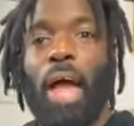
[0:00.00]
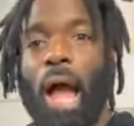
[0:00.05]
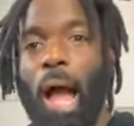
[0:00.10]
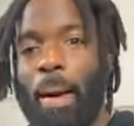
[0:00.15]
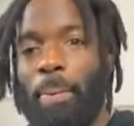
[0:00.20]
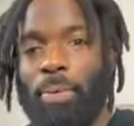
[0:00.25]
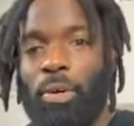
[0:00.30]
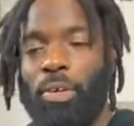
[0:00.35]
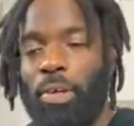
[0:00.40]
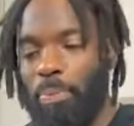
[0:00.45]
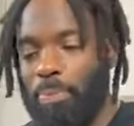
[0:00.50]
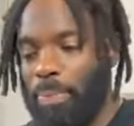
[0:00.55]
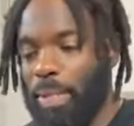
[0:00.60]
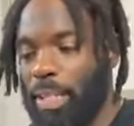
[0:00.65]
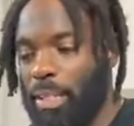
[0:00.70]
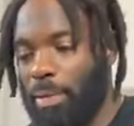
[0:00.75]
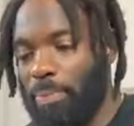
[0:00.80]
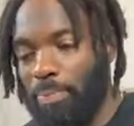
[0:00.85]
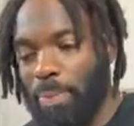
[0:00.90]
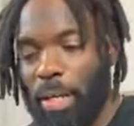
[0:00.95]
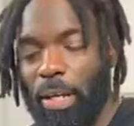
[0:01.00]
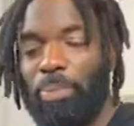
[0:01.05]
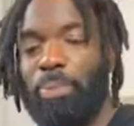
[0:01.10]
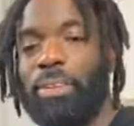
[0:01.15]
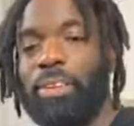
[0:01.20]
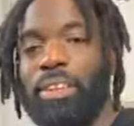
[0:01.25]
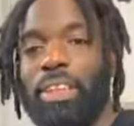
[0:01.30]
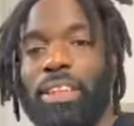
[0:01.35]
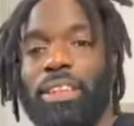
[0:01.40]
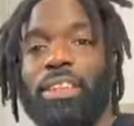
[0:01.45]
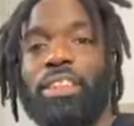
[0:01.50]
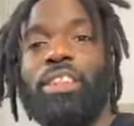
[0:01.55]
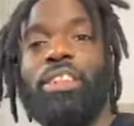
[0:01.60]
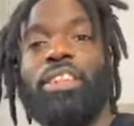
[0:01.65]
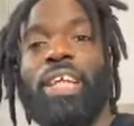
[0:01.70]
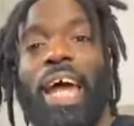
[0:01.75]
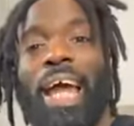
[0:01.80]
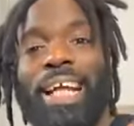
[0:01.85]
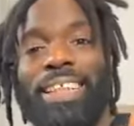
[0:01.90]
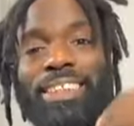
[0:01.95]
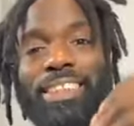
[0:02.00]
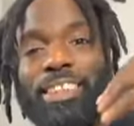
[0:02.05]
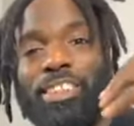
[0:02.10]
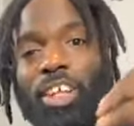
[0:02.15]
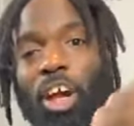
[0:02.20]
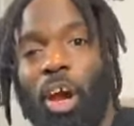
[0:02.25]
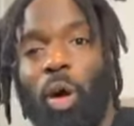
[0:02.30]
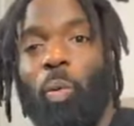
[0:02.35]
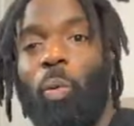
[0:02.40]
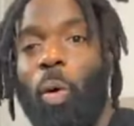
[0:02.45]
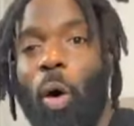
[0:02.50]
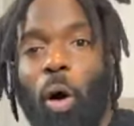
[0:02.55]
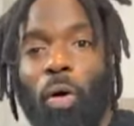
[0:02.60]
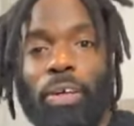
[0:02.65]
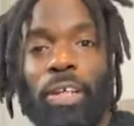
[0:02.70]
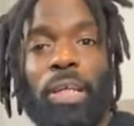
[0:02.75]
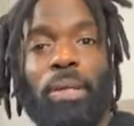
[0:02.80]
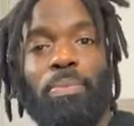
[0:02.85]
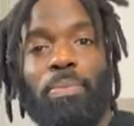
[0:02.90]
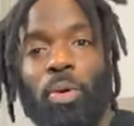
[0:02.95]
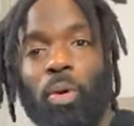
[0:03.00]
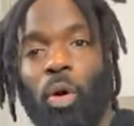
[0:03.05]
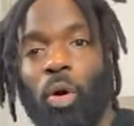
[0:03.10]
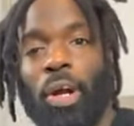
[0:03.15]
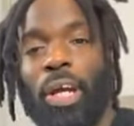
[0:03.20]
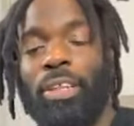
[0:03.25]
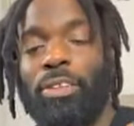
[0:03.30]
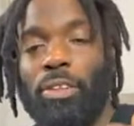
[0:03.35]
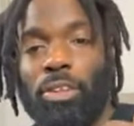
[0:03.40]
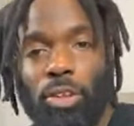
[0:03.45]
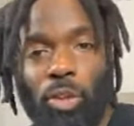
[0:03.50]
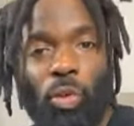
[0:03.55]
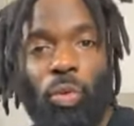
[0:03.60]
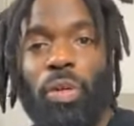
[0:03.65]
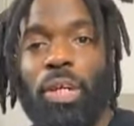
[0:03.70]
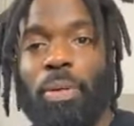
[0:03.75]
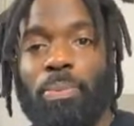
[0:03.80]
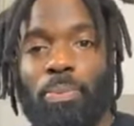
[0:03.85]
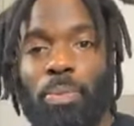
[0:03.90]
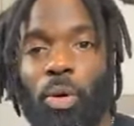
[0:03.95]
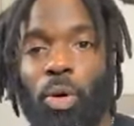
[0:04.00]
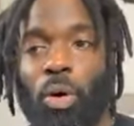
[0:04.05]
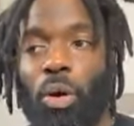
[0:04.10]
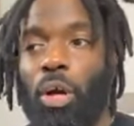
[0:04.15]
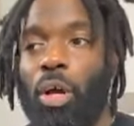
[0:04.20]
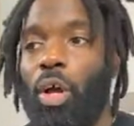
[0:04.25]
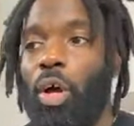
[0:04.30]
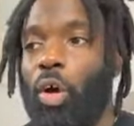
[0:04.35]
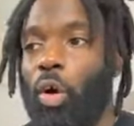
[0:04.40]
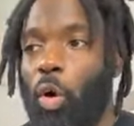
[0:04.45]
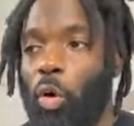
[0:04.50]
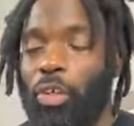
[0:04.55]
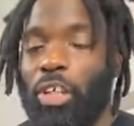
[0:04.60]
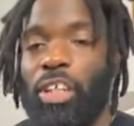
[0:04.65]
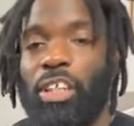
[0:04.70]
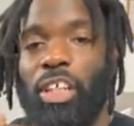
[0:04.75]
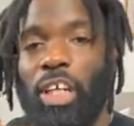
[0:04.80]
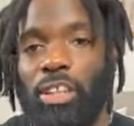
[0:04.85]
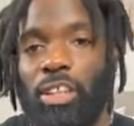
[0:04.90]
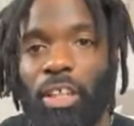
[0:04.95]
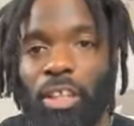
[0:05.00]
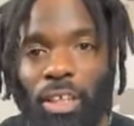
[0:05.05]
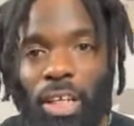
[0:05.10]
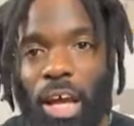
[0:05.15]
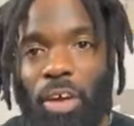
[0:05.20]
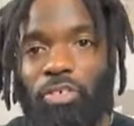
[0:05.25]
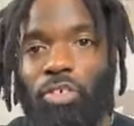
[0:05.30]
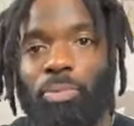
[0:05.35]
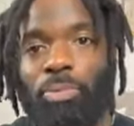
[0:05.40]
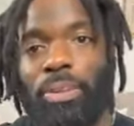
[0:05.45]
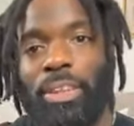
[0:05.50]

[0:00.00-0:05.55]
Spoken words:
I'm going to be in a better position to actually start walking more and doing more on another level,